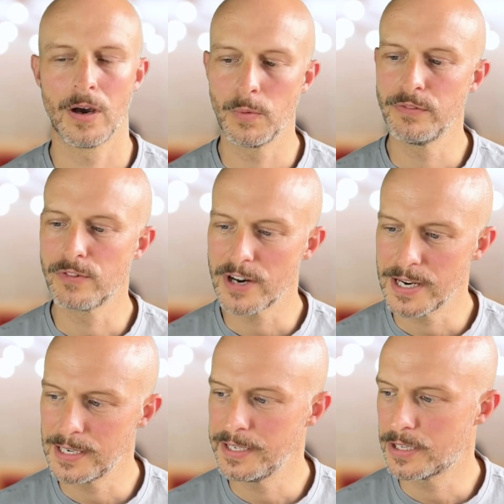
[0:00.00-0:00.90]
we
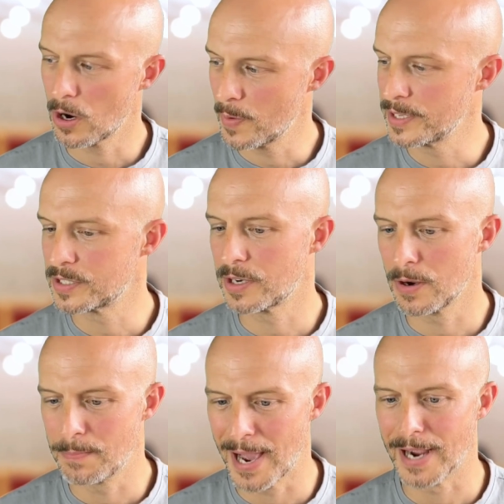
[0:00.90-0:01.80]
really going to go
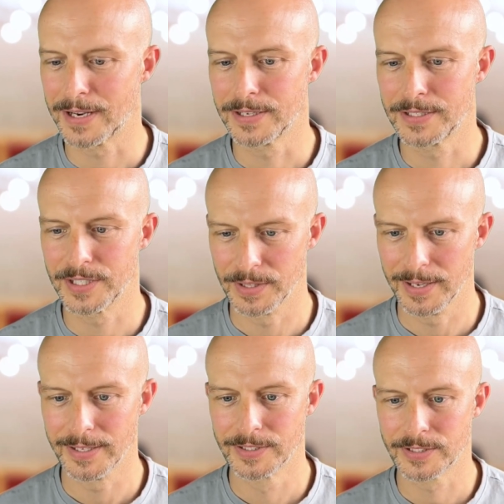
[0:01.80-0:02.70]
back to
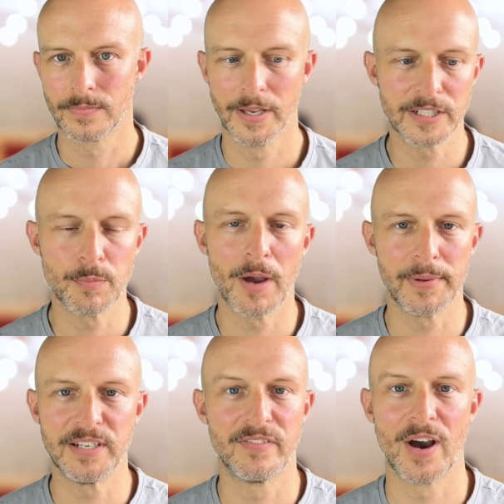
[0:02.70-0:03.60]
this? Now, this might
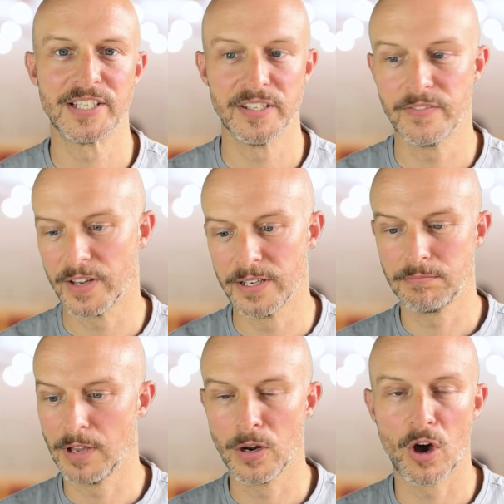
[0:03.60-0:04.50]
be divisive, and
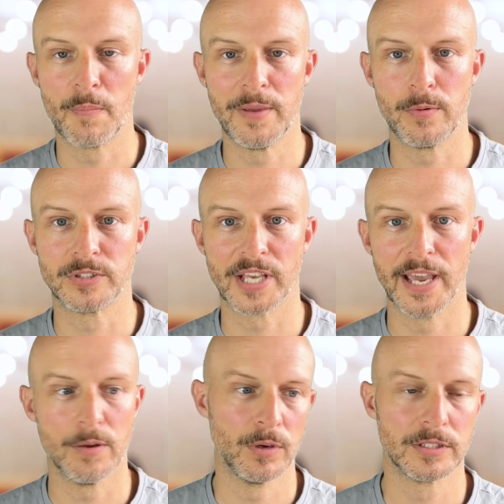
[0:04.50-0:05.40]
a lot of people
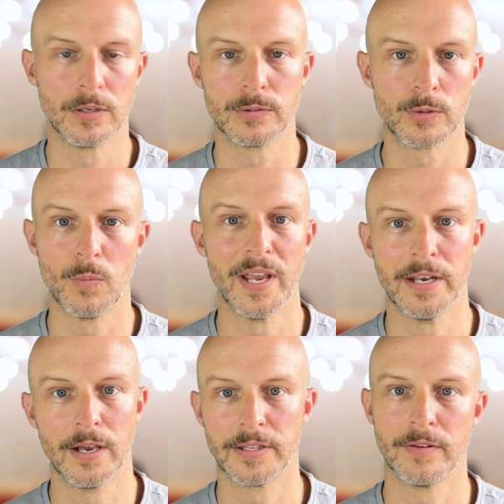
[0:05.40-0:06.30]
say, well, as long as we
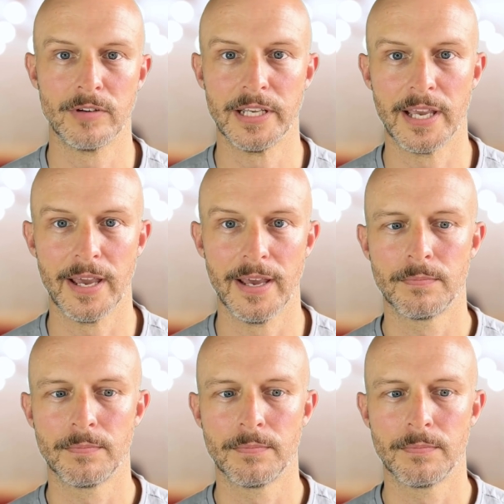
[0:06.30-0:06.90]
win, I don't really care.